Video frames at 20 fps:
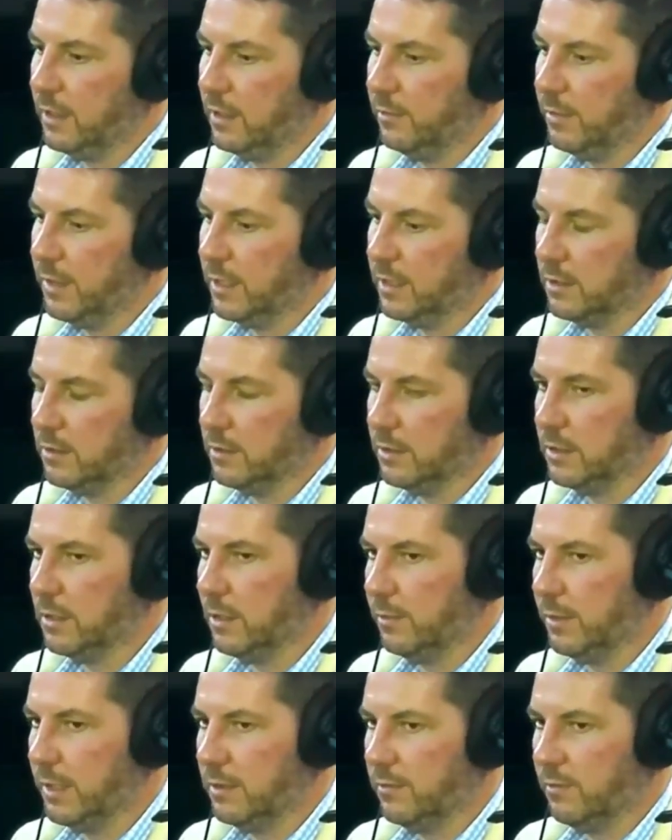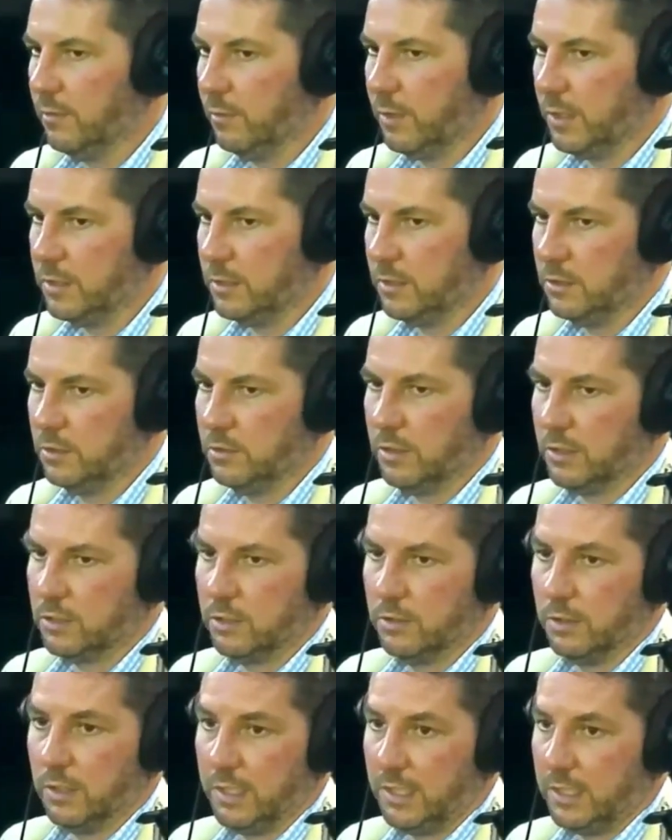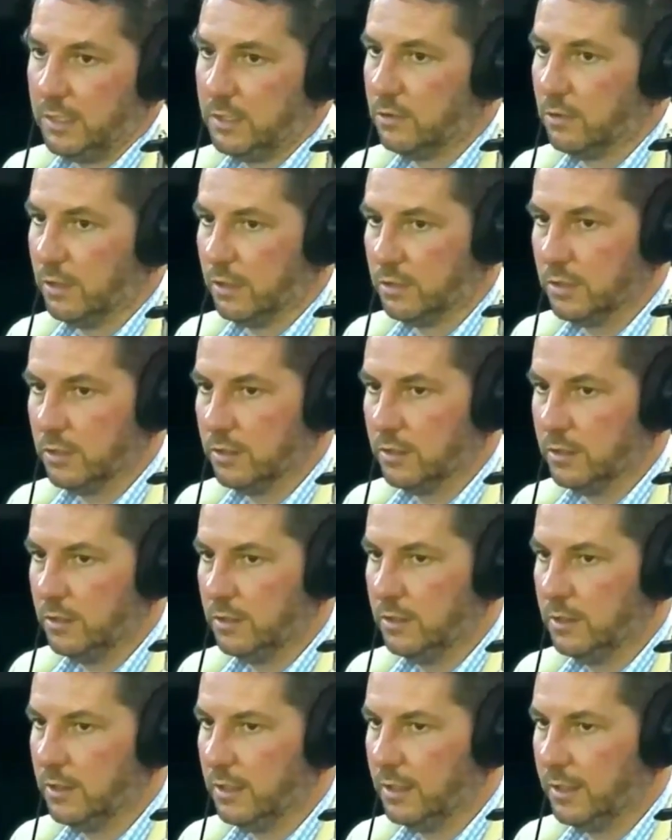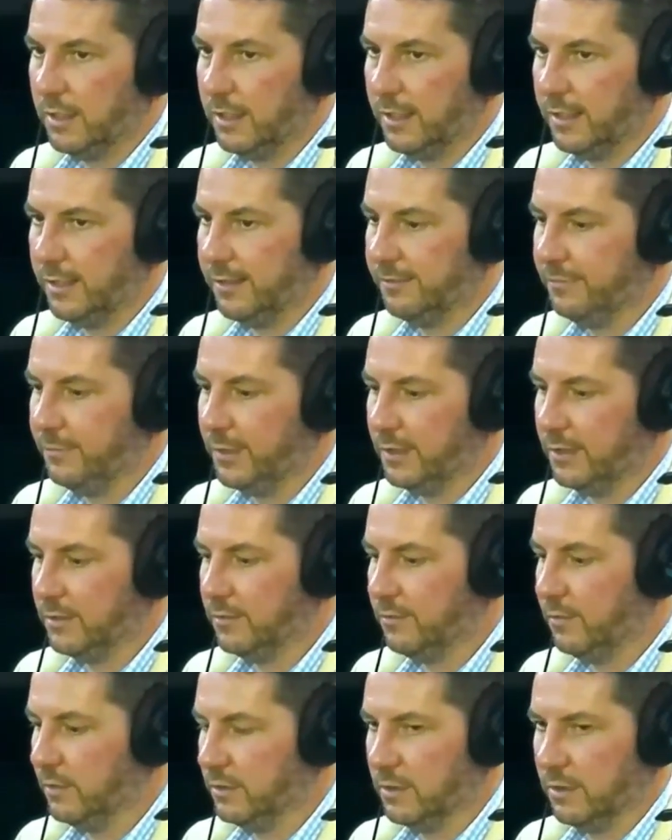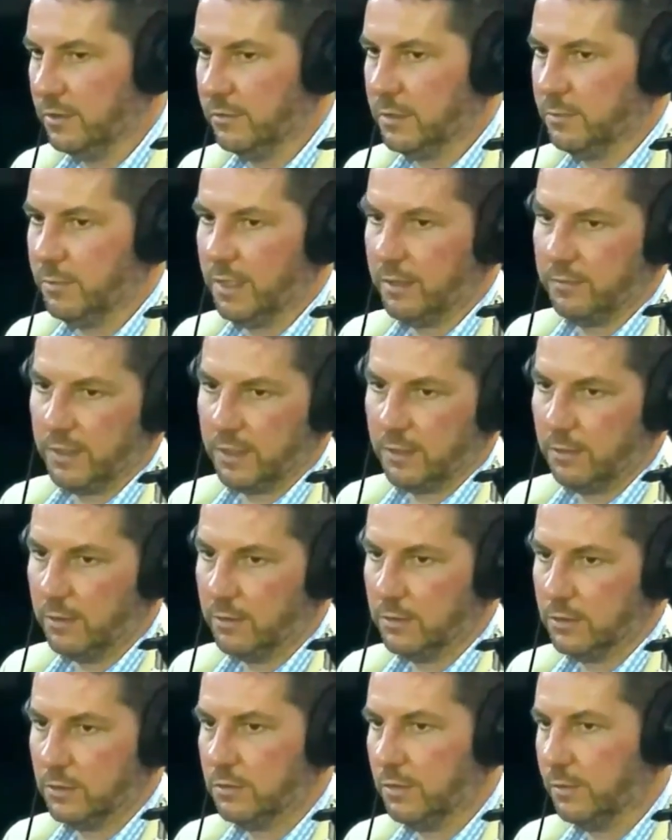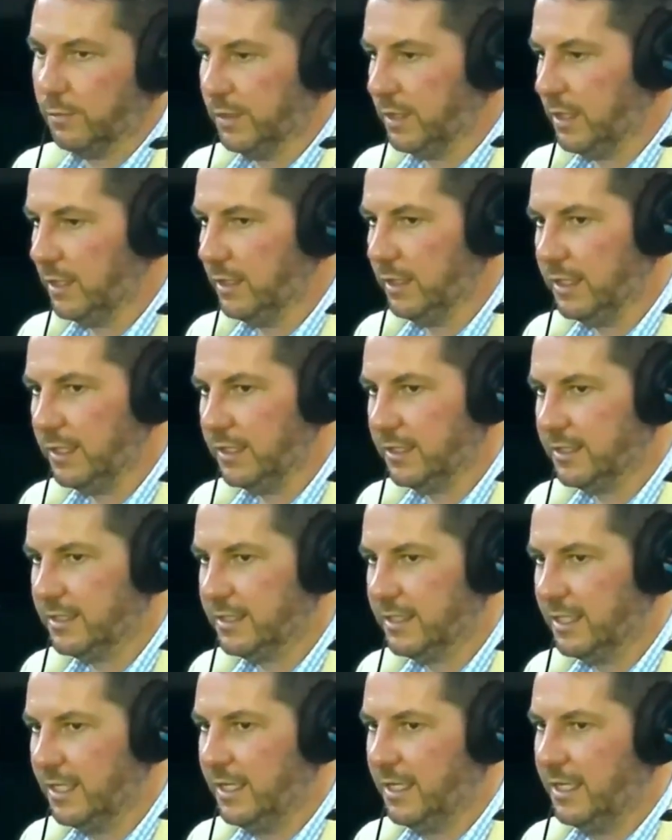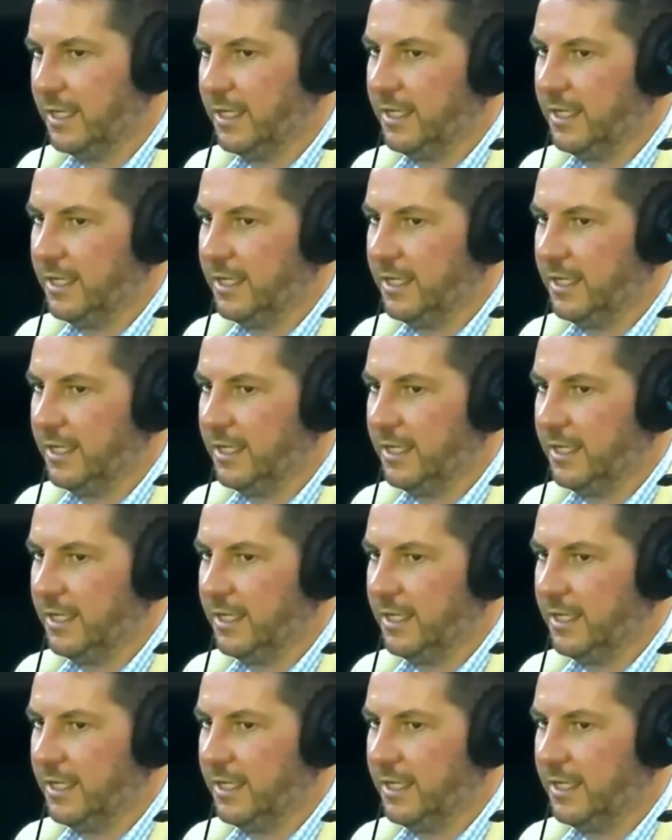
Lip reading: Because there's so many different ways to structure a lease structure, whether it's full service, modified gross, triple net lease.